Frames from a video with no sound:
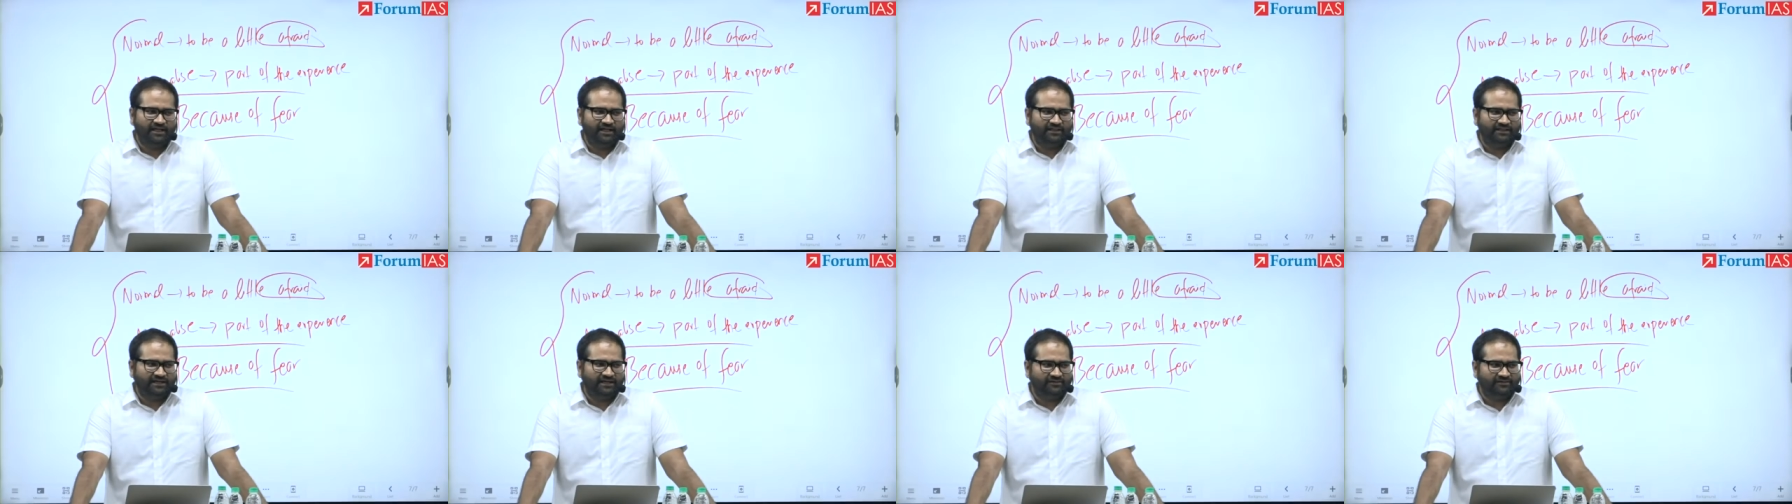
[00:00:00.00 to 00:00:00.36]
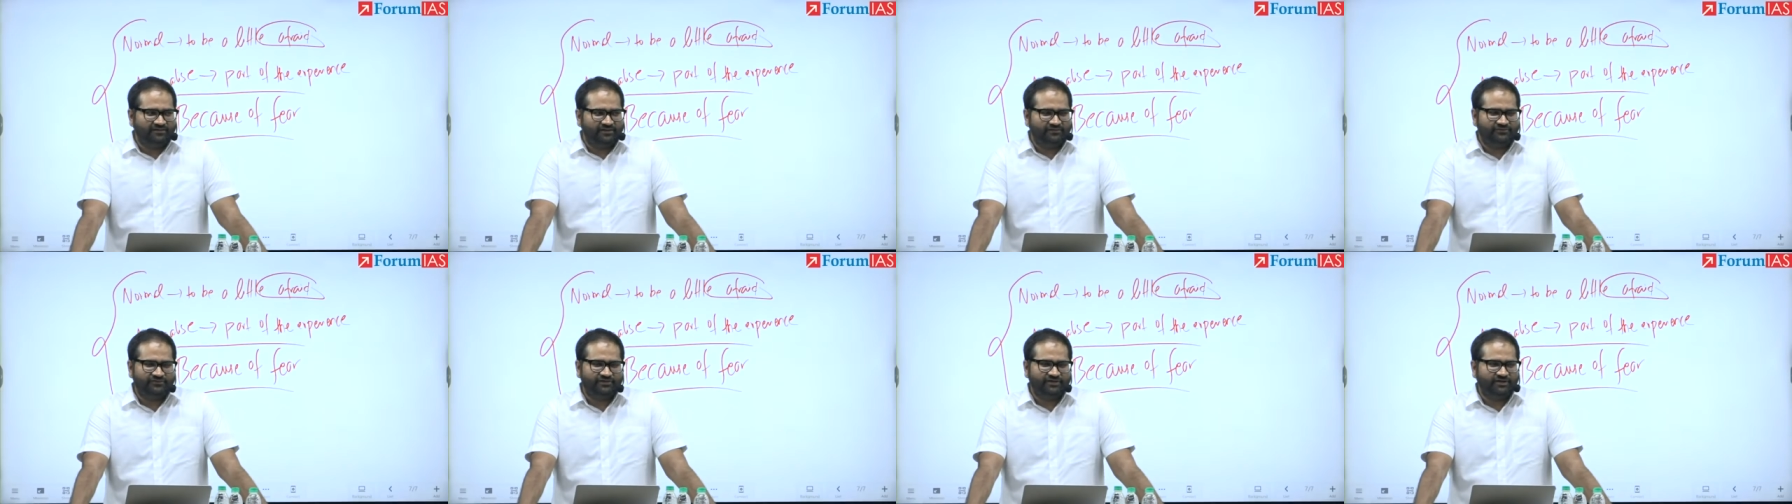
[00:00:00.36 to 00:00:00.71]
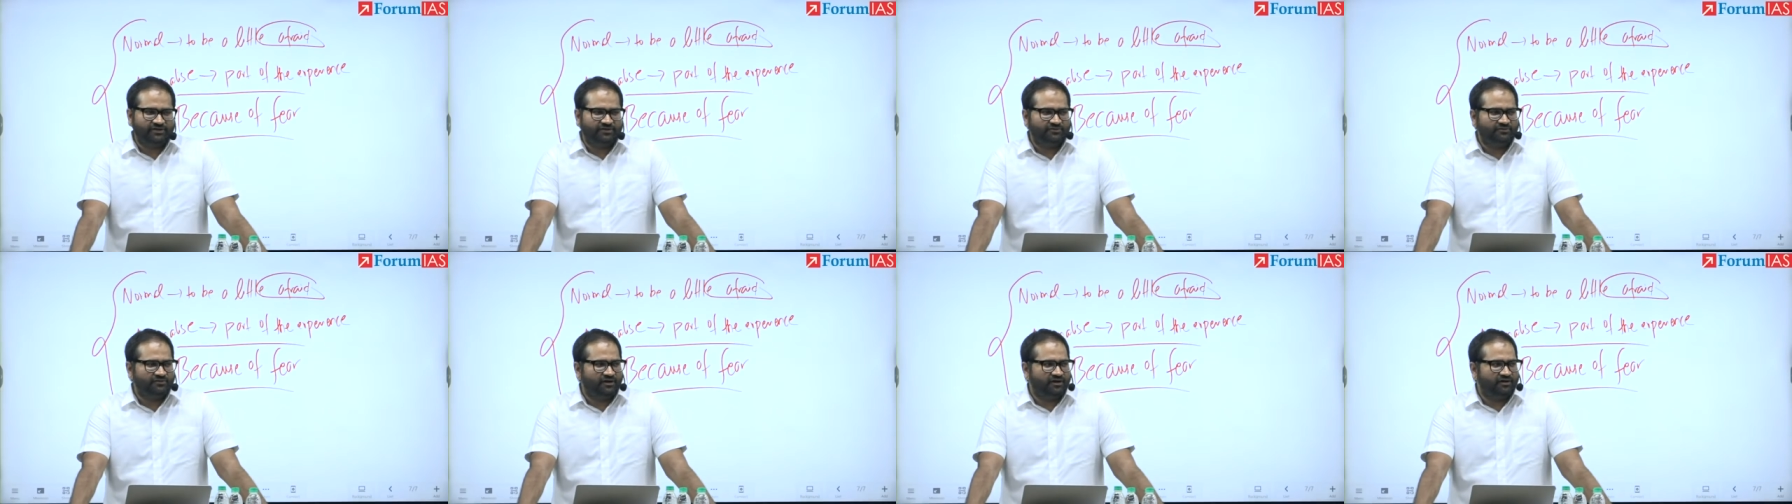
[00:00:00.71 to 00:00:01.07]
that this year,
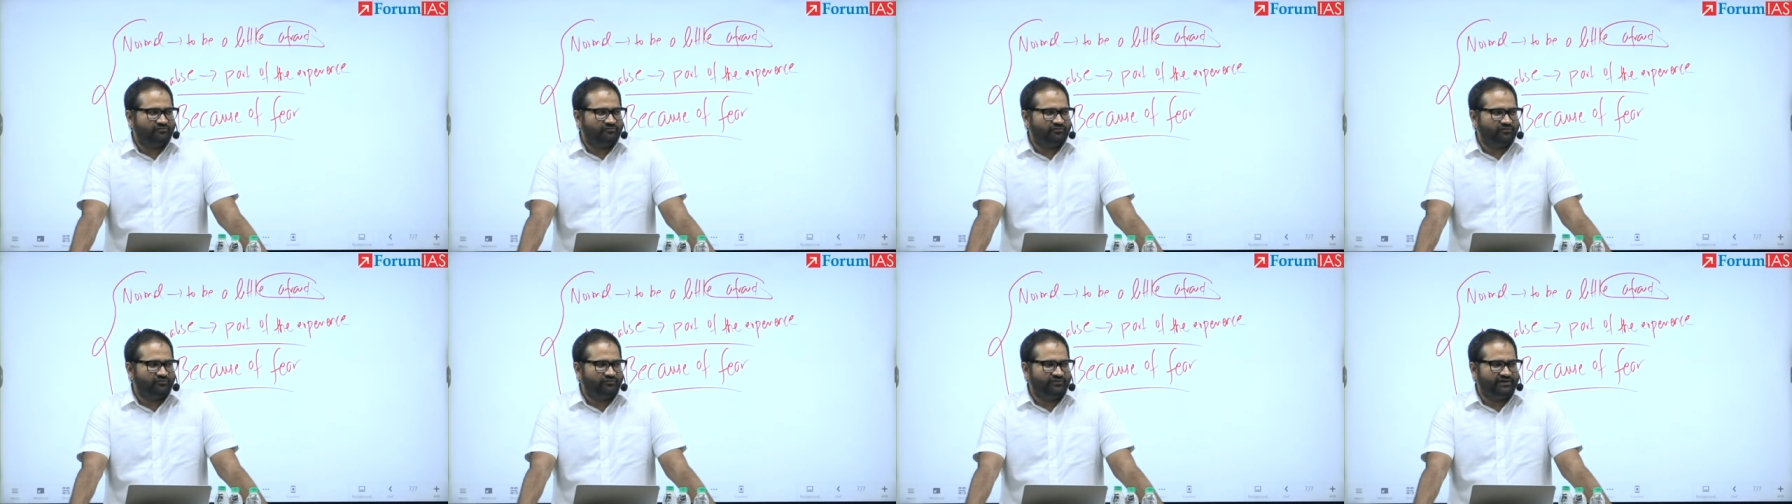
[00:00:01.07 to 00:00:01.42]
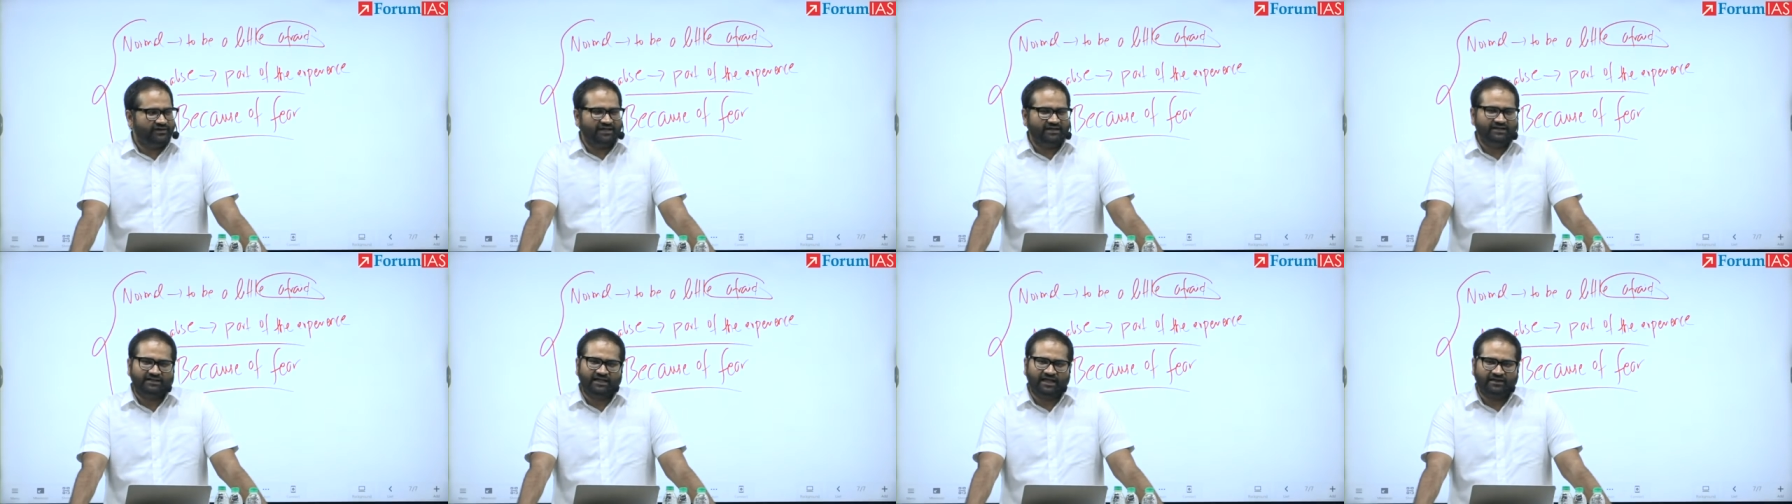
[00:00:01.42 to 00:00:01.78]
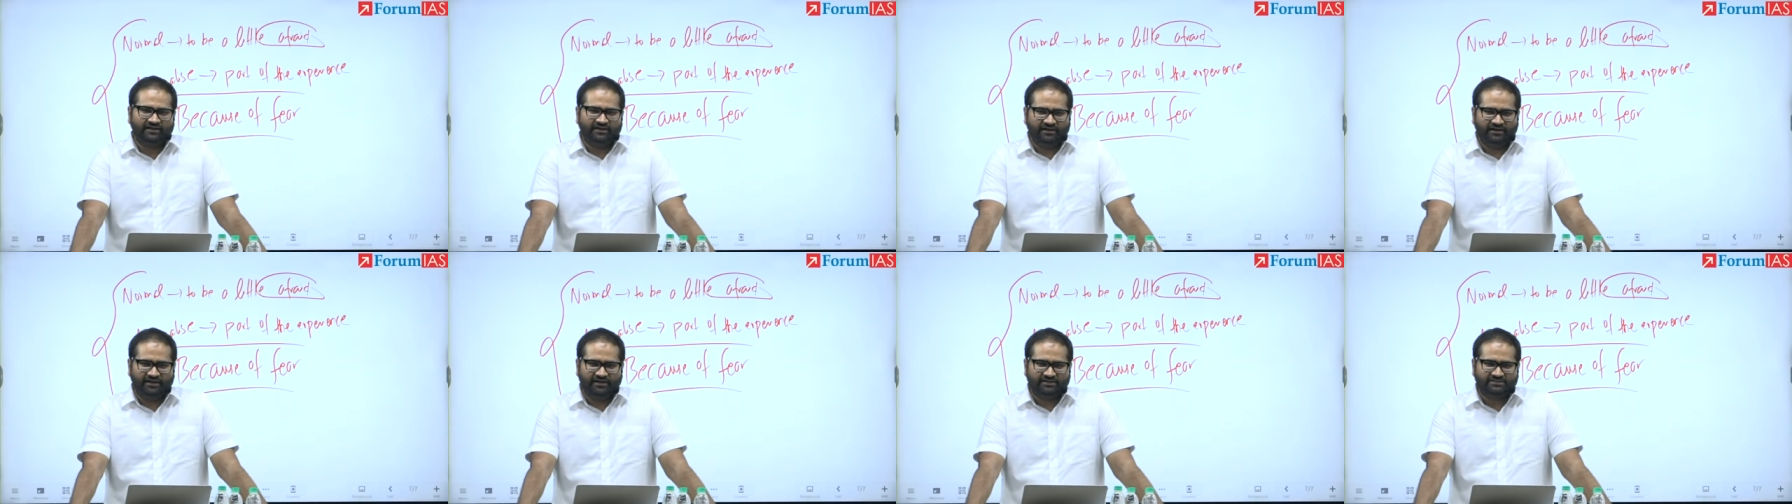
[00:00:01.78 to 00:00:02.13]
you know, out of 10
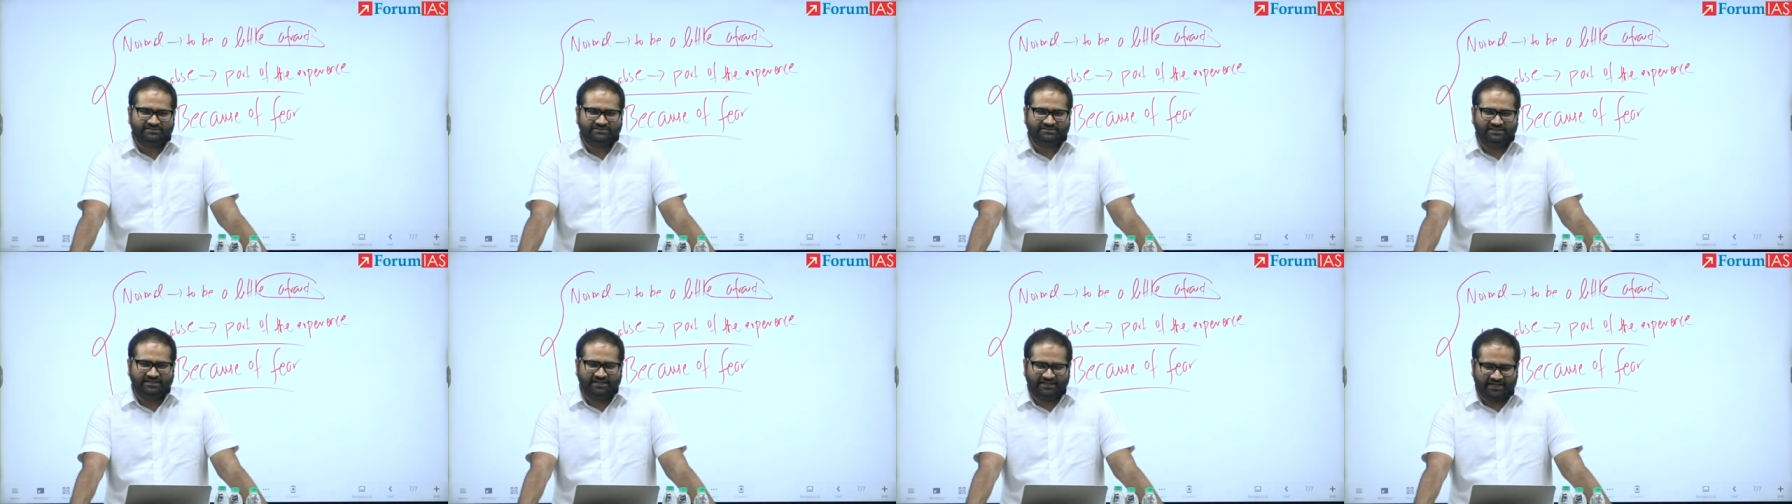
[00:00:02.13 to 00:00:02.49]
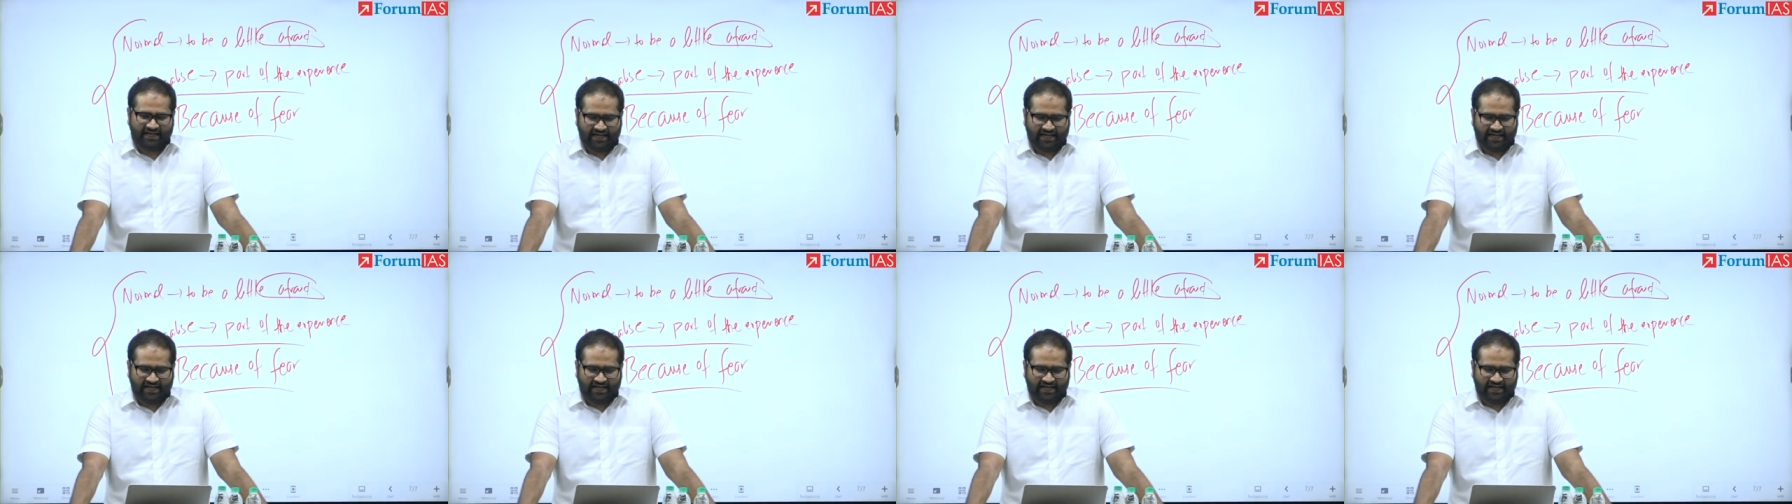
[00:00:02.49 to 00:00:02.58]
candidates that